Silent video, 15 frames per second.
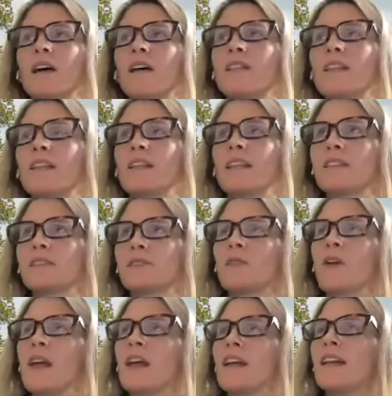I think that's
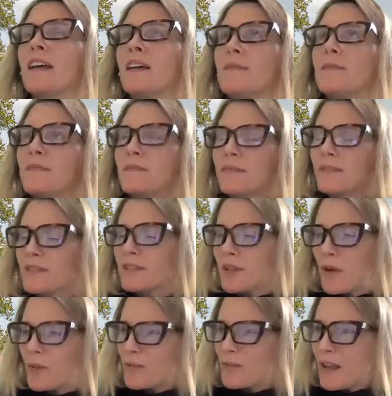great.
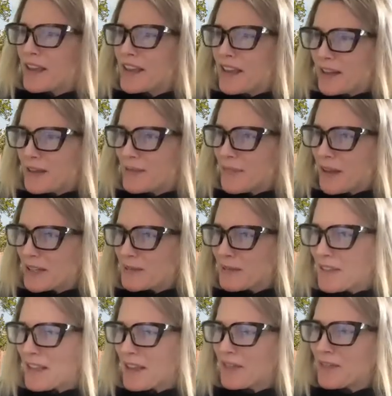So again, makes me
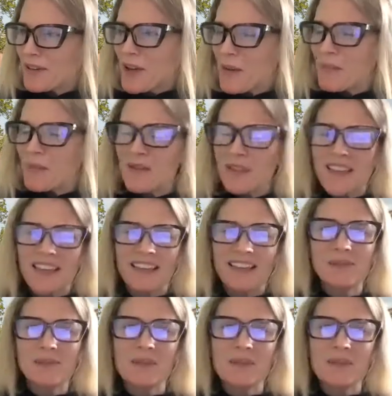think of a couple of things.